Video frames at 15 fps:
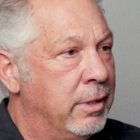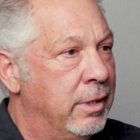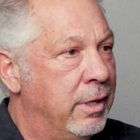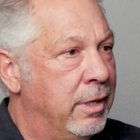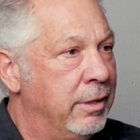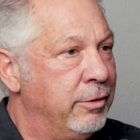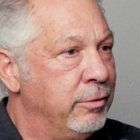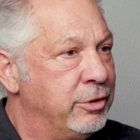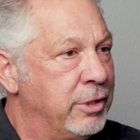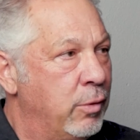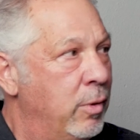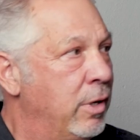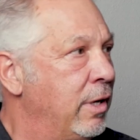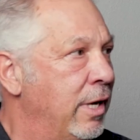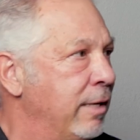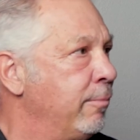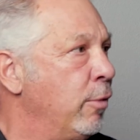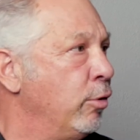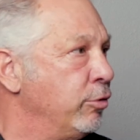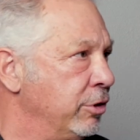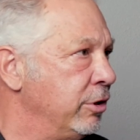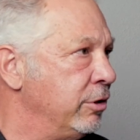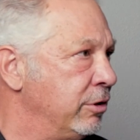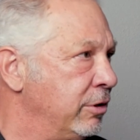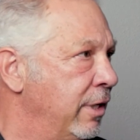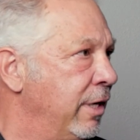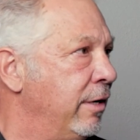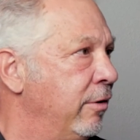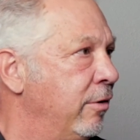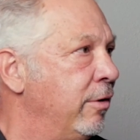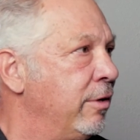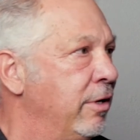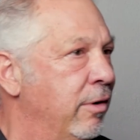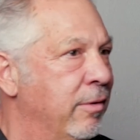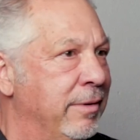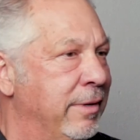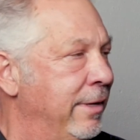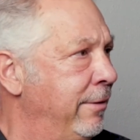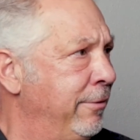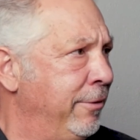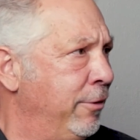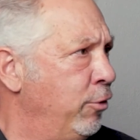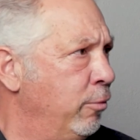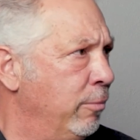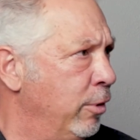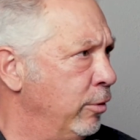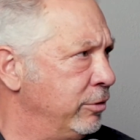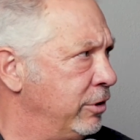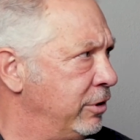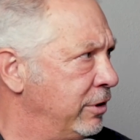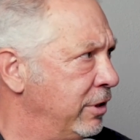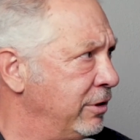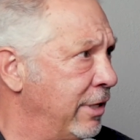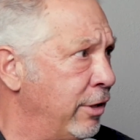You say, well, like Moses said, or, they don't know who Moses is.